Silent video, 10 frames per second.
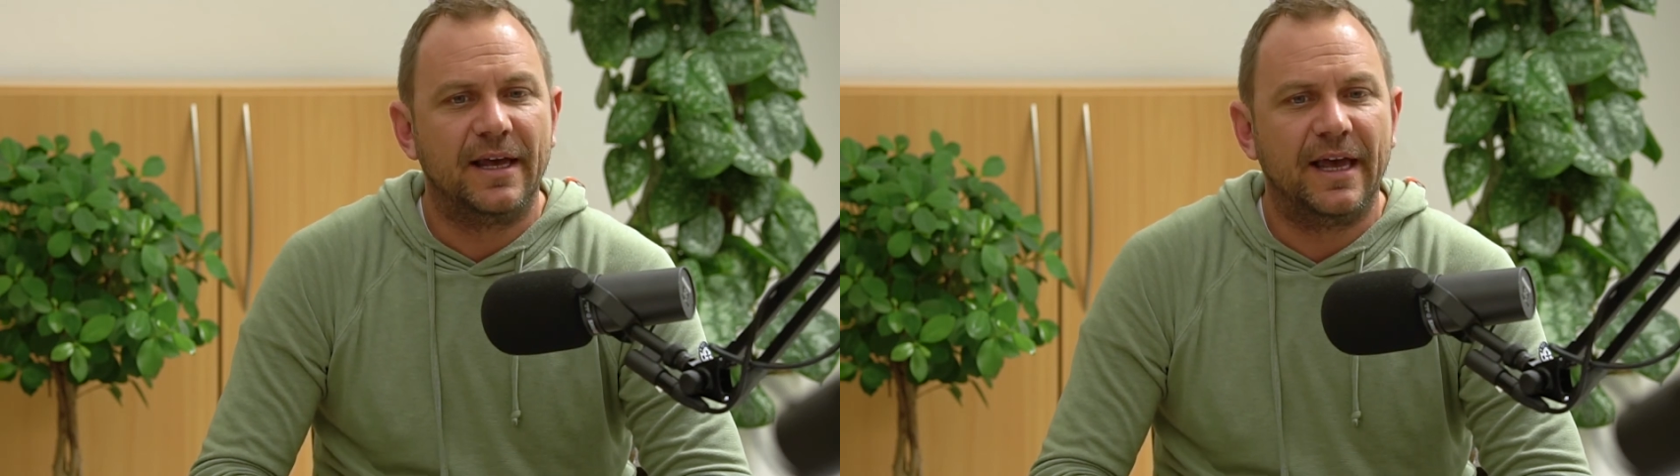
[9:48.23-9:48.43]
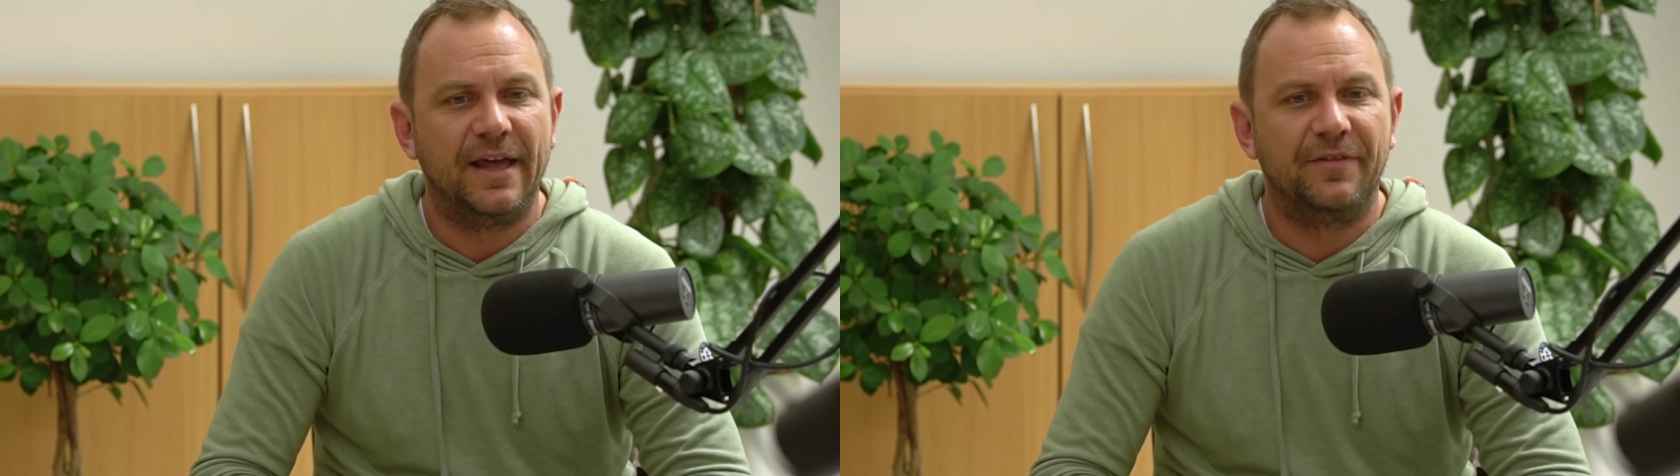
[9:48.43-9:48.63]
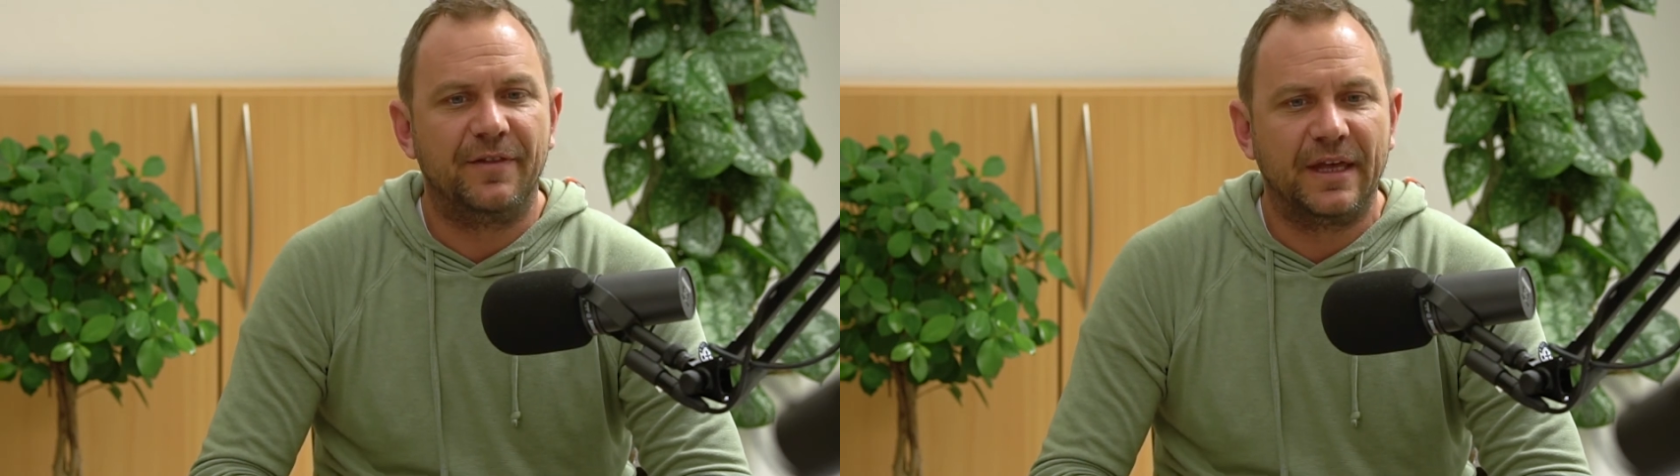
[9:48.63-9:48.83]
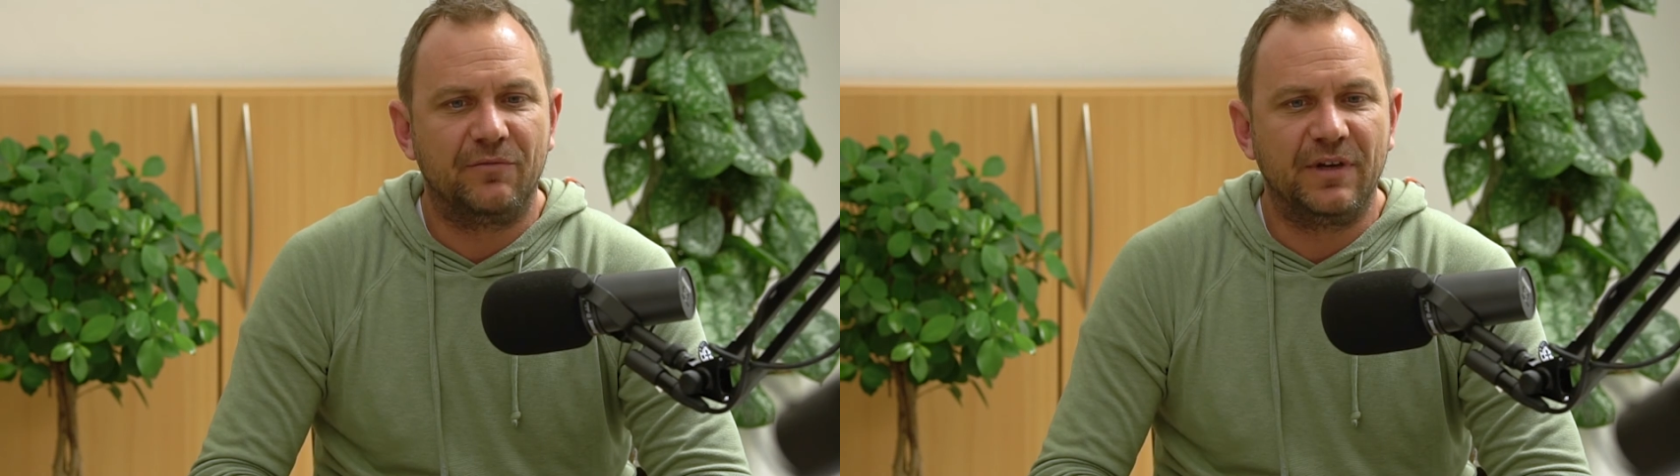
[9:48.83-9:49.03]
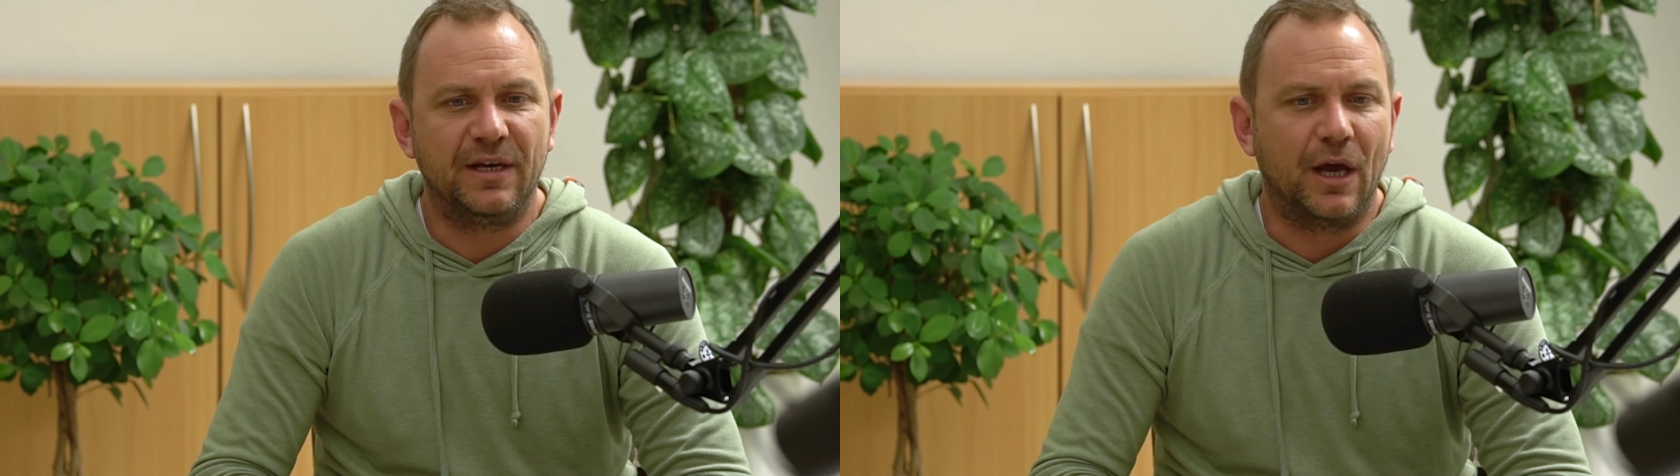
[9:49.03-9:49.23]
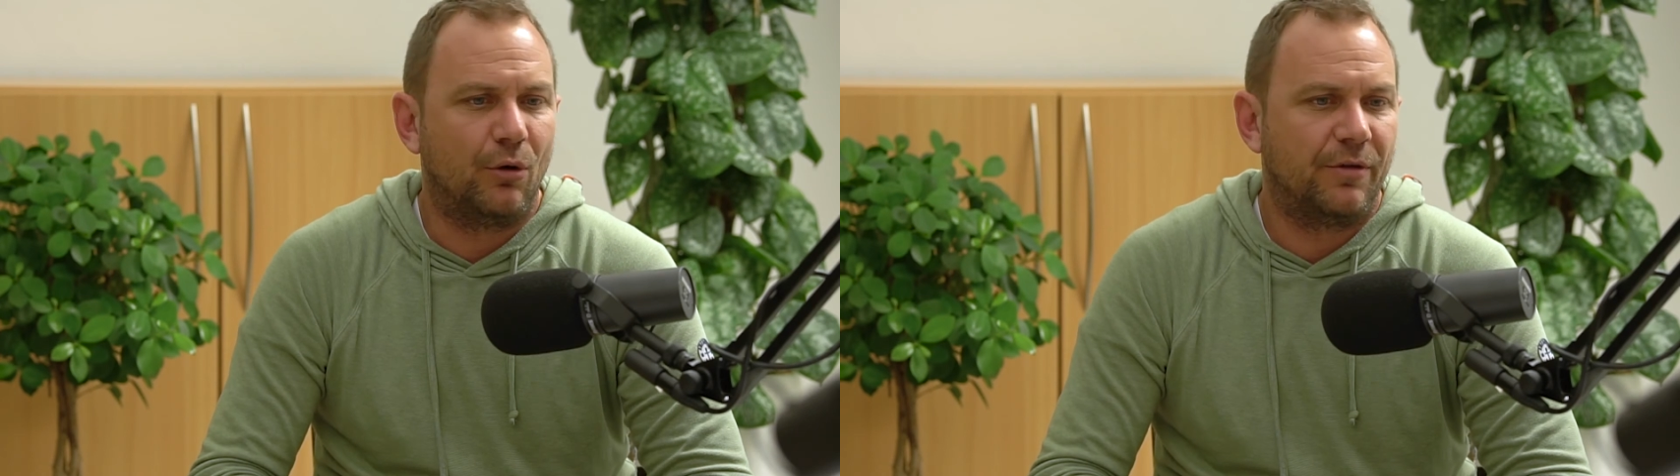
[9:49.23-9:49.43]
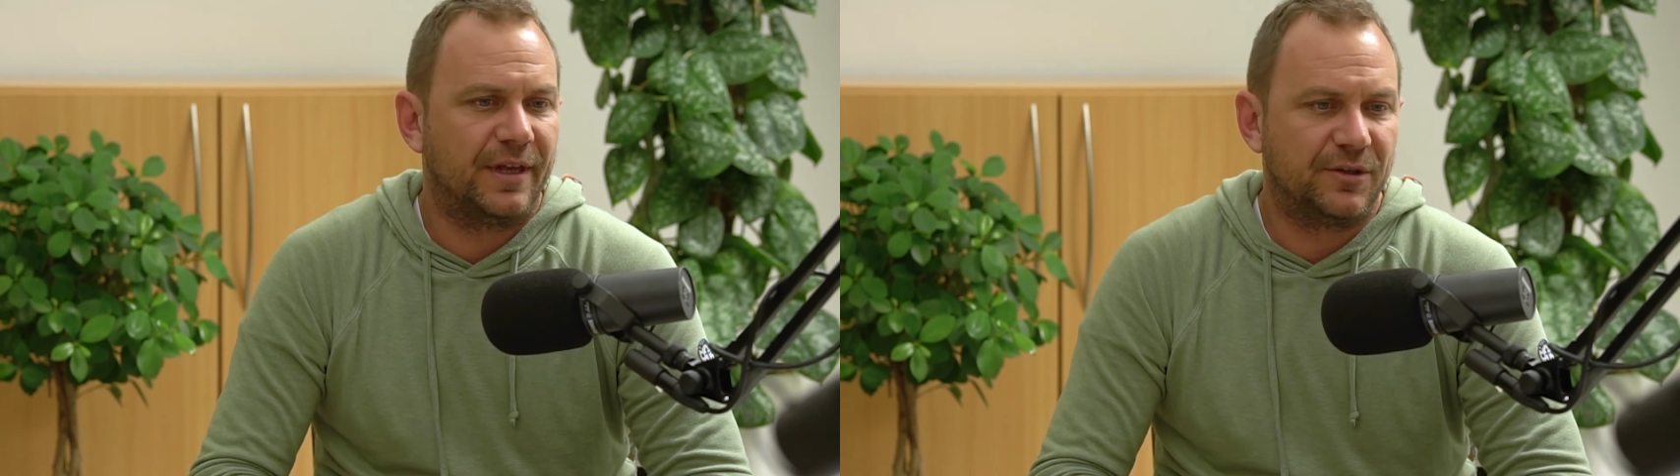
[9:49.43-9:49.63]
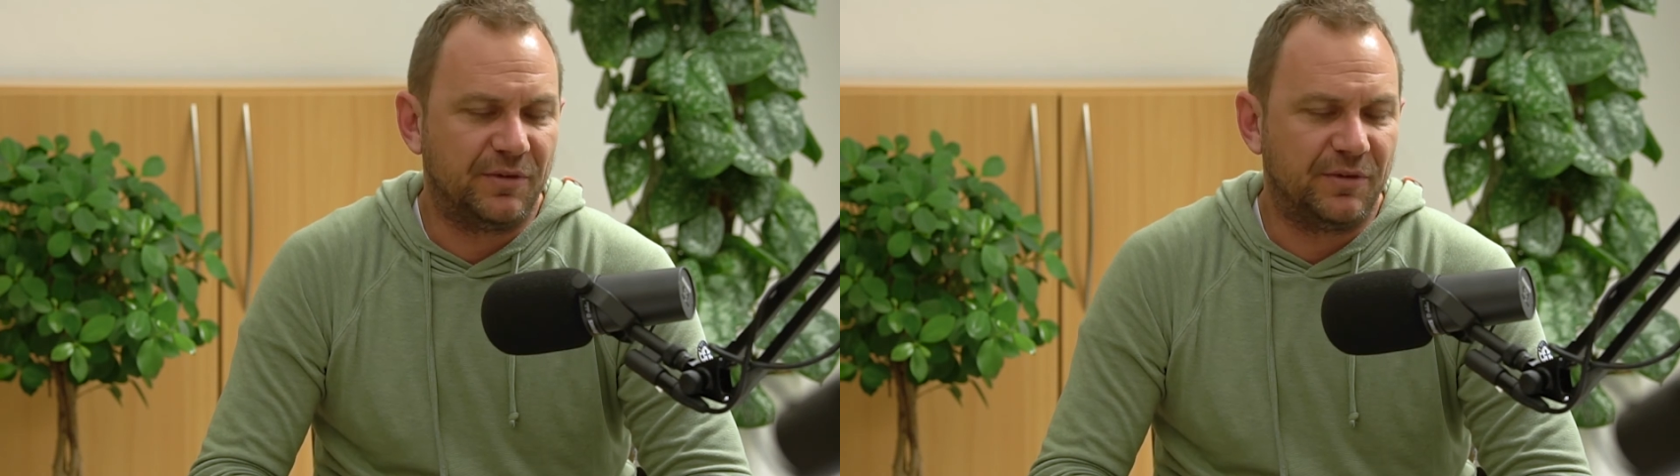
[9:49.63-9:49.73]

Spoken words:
And there we know that